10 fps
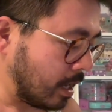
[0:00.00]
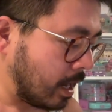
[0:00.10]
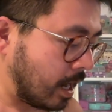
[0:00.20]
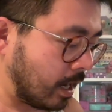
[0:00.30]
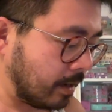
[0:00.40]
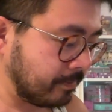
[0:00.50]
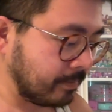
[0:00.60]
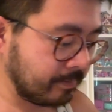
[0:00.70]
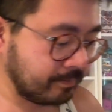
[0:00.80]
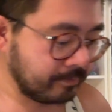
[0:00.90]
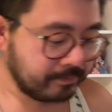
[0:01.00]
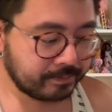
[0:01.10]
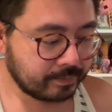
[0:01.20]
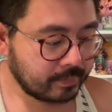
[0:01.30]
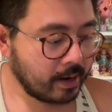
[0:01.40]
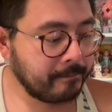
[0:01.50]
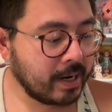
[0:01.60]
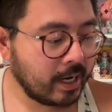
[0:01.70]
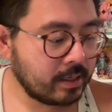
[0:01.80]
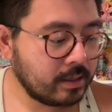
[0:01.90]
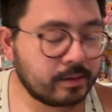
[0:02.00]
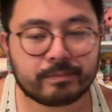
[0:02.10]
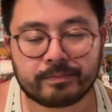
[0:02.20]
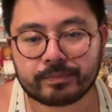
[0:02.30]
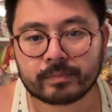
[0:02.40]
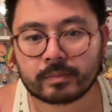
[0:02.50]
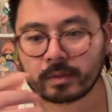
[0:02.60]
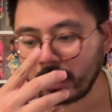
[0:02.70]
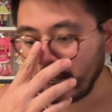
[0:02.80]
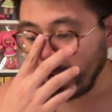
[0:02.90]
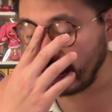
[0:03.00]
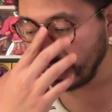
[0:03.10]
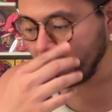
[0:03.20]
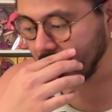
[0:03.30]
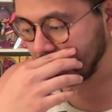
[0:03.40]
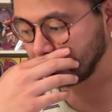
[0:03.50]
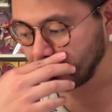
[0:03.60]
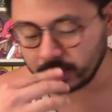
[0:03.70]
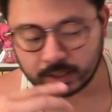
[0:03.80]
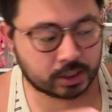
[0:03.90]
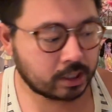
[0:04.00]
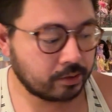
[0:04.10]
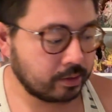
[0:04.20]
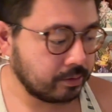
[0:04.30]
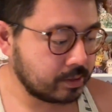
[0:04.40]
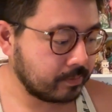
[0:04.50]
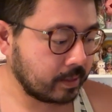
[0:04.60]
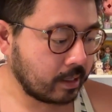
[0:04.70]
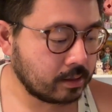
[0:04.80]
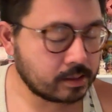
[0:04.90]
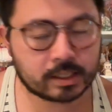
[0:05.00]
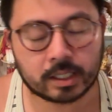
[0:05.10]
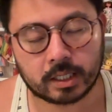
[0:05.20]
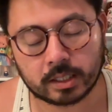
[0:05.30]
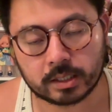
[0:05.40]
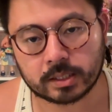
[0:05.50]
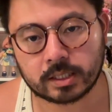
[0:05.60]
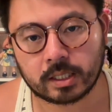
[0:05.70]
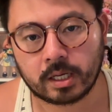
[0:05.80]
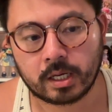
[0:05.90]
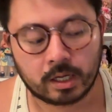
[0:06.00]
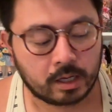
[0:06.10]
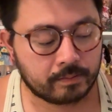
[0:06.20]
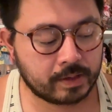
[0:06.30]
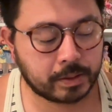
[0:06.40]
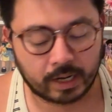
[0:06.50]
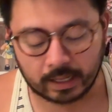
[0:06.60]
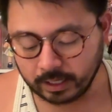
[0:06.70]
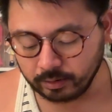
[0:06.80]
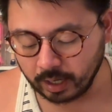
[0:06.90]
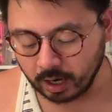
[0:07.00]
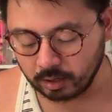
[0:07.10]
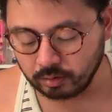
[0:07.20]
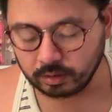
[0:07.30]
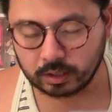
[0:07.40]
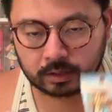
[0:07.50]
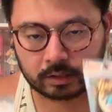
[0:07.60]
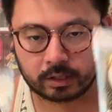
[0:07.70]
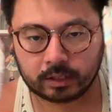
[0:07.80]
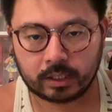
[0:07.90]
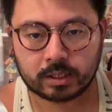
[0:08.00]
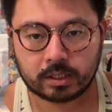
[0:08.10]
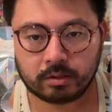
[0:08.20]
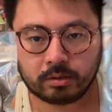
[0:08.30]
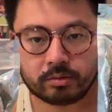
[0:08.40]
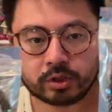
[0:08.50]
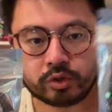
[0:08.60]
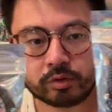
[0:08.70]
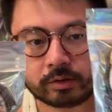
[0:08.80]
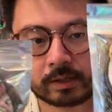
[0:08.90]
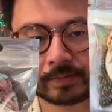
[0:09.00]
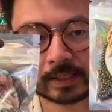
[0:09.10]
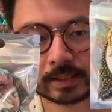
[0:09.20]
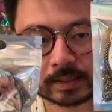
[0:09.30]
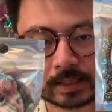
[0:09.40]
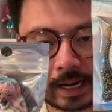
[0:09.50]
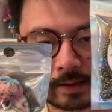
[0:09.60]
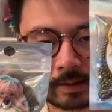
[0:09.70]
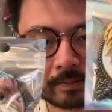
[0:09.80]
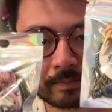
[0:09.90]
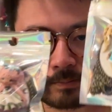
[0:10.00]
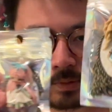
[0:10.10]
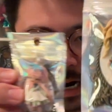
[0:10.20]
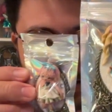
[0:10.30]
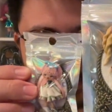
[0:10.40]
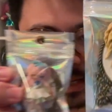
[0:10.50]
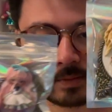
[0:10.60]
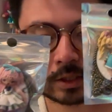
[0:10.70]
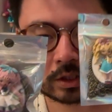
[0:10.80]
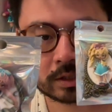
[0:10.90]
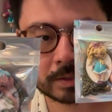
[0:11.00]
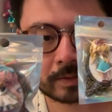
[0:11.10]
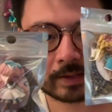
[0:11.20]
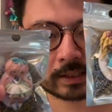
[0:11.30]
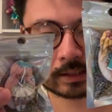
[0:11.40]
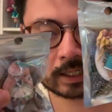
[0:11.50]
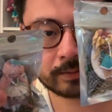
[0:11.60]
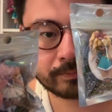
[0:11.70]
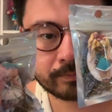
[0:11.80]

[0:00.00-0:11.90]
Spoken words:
Um, but I am going to show you something else because before I let you go, look at these two jewelry pieces that I commissioned from Italy